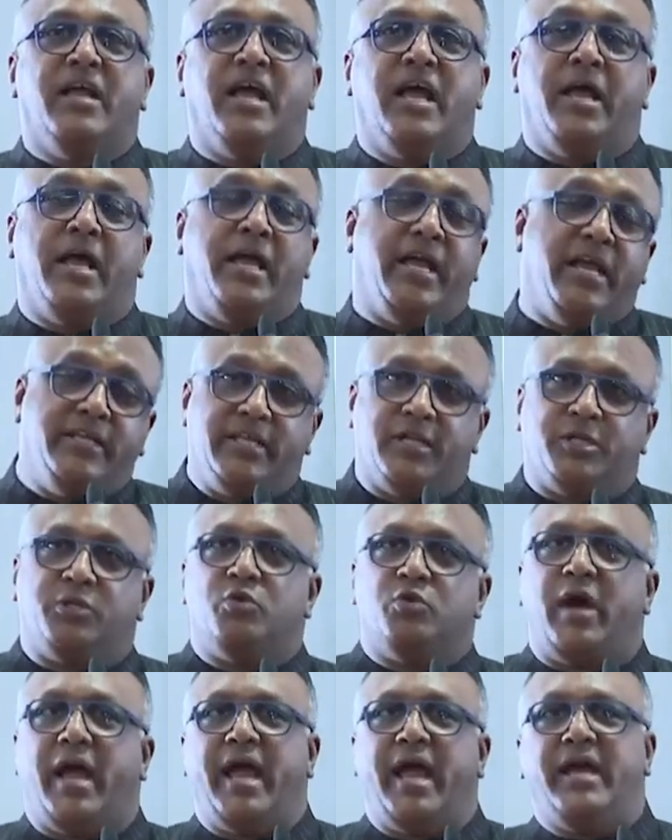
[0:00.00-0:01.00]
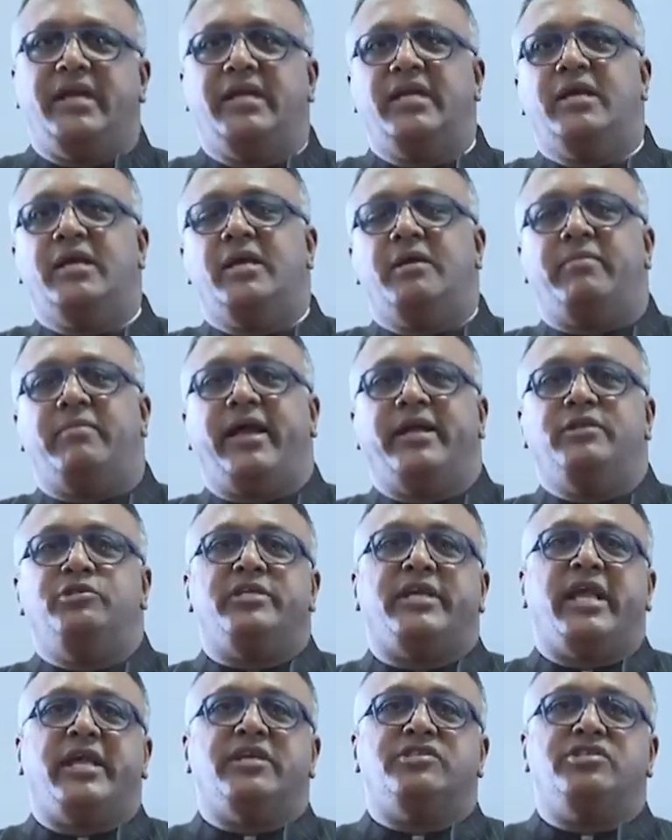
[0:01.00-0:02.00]
Hitherto, I had my
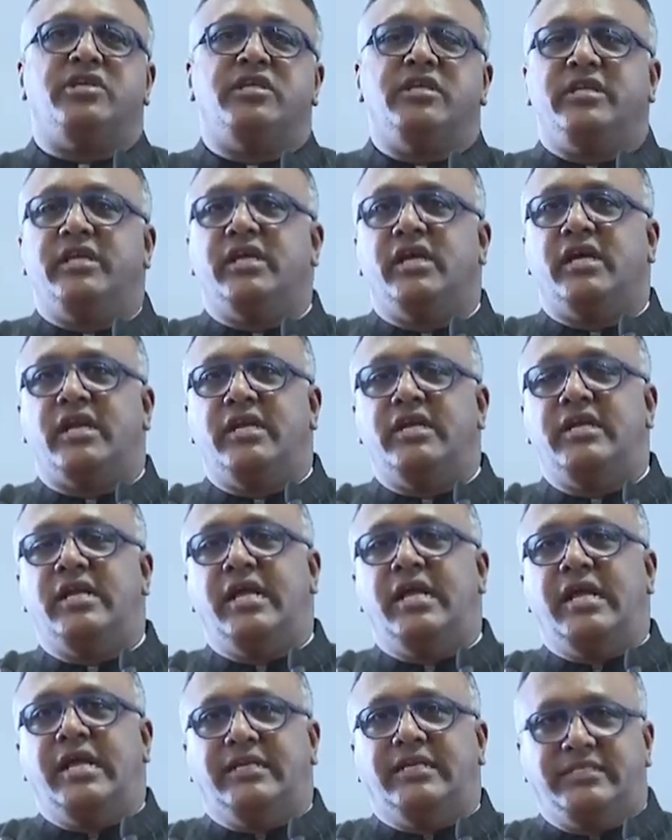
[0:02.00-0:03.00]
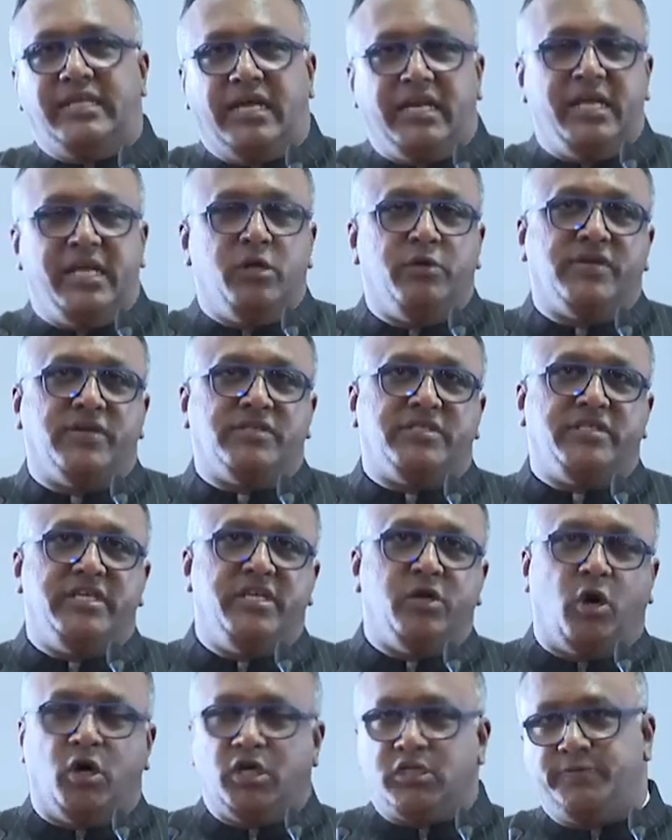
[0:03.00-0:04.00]
education here in Delhi
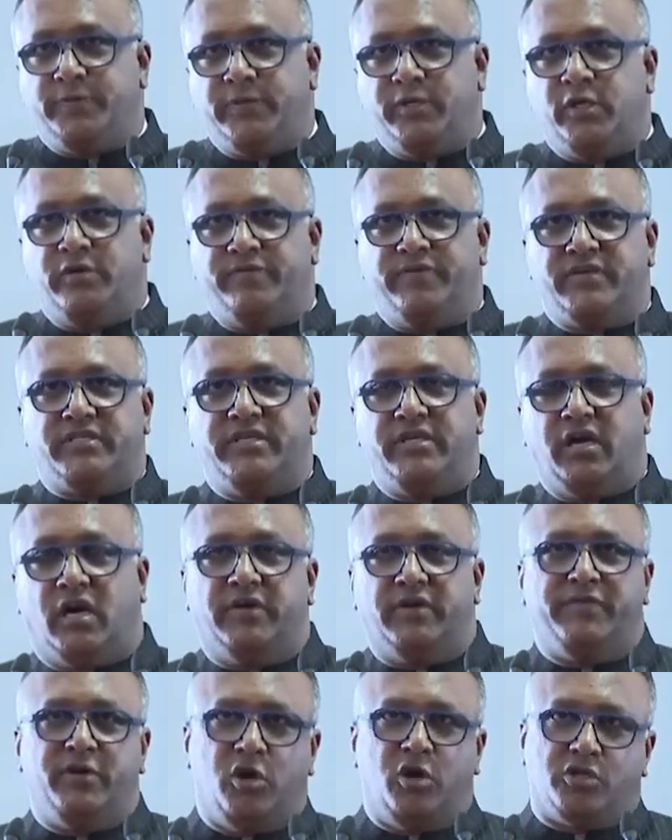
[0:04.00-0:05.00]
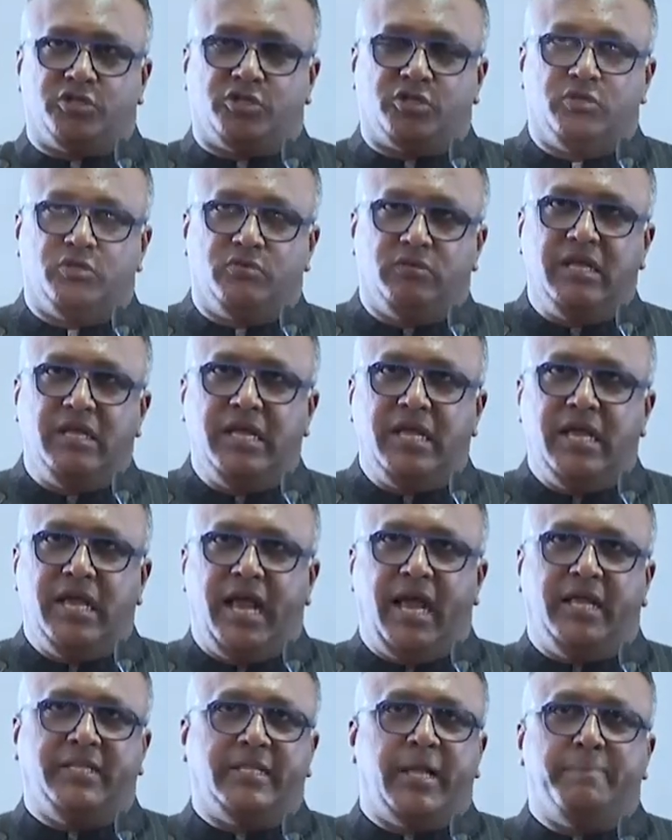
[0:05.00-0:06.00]
University, Oxford University, Harvard Law School,
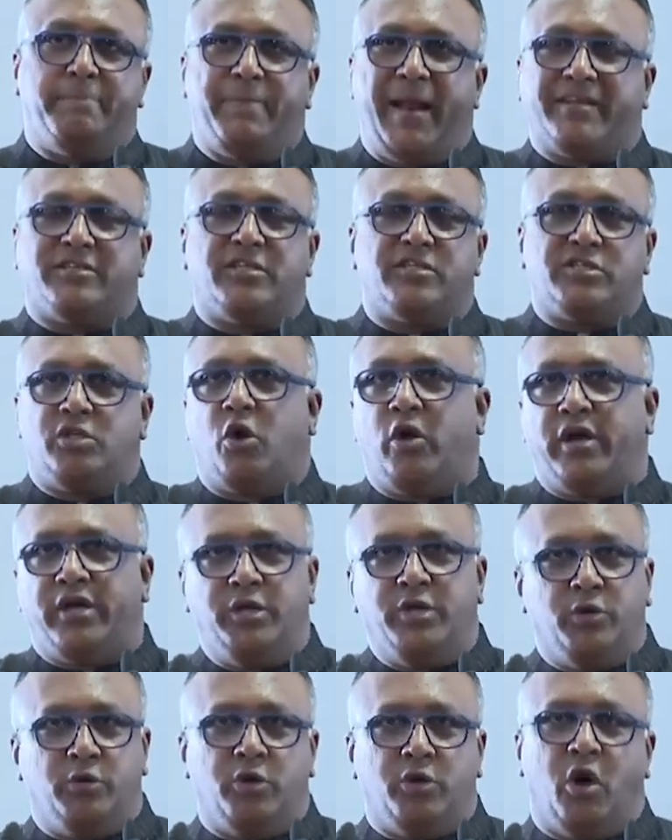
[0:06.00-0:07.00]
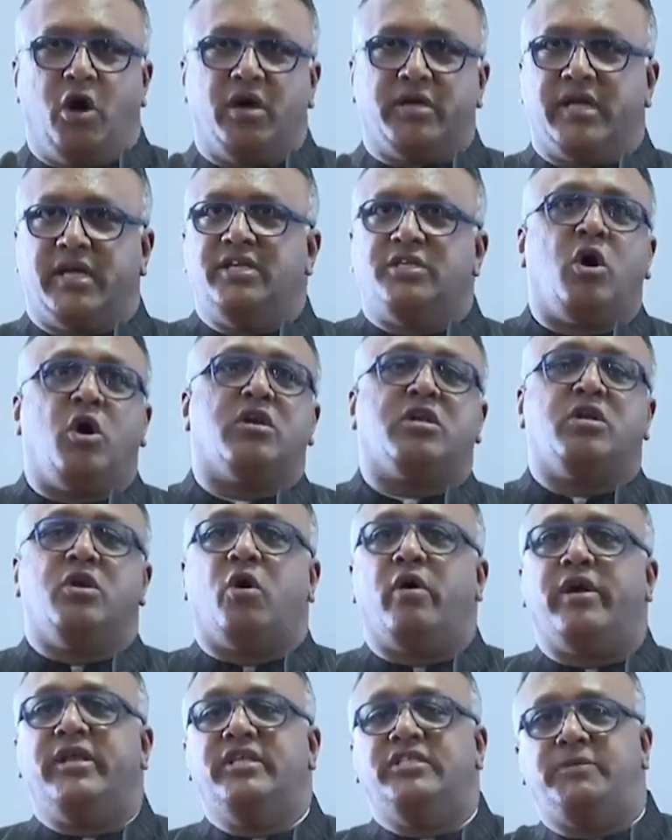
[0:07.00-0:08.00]
and then practiced law in New York and taught
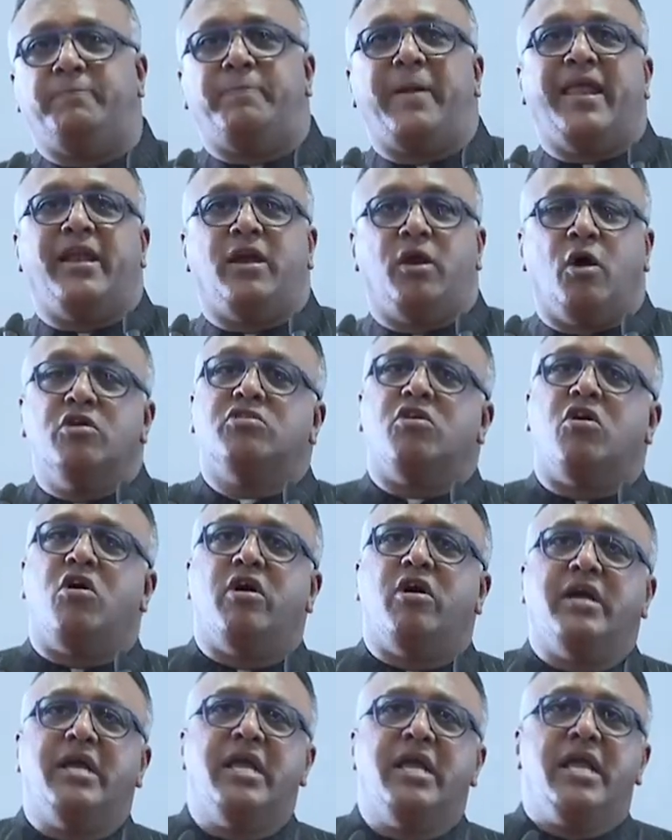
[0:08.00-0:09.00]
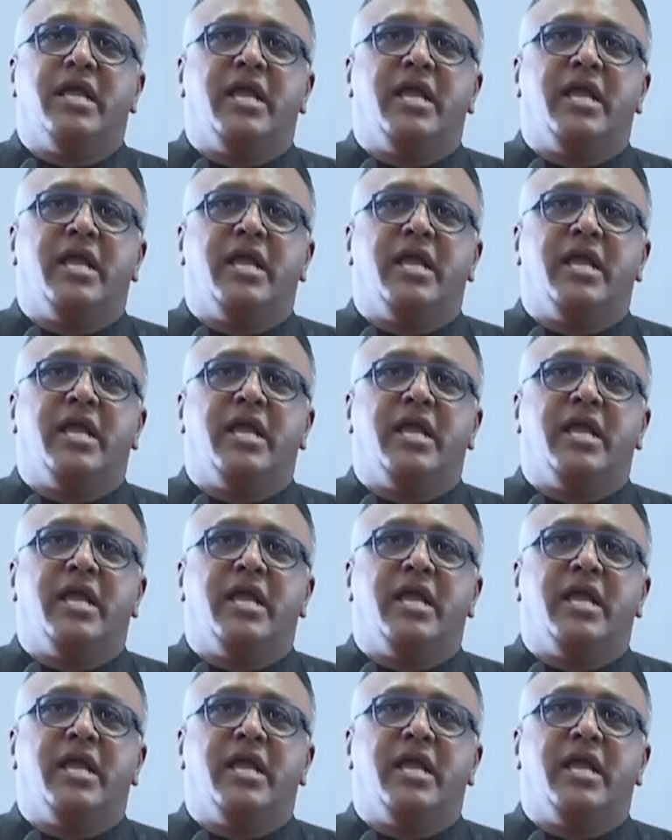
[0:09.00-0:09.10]
law in Japan and Hong Kong.